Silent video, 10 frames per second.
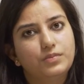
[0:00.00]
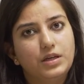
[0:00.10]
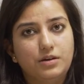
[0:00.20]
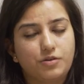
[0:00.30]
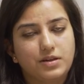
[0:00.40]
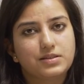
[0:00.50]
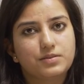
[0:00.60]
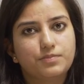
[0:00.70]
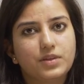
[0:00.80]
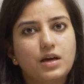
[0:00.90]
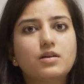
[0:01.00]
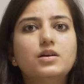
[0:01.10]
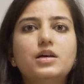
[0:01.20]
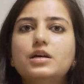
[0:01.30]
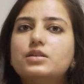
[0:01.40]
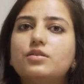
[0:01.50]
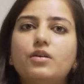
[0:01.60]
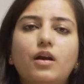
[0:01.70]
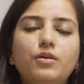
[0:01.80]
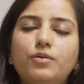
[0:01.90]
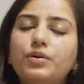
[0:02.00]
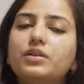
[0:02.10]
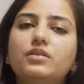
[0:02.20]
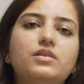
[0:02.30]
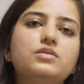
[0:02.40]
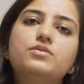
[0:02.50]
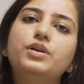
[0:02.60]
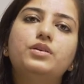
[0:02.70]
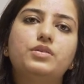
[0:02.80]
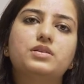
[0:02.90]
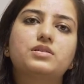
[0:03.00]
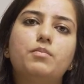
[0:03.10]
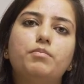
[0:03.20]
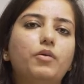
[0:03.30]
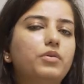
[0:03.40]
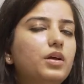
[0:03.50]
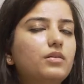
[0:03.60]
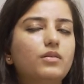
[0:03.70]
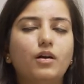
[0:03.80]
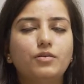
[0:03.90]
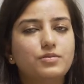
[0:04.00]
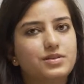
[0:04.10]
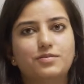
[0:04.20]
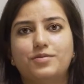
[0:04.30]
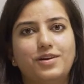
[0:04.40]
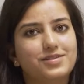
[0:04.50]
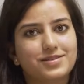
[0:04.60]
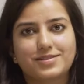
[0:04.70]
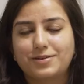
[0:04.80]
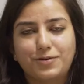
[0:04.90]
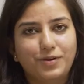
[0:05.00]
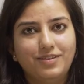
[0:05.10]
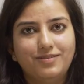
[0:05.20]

interest. Yeah. So there is no interest compounding, there are no surprises at all.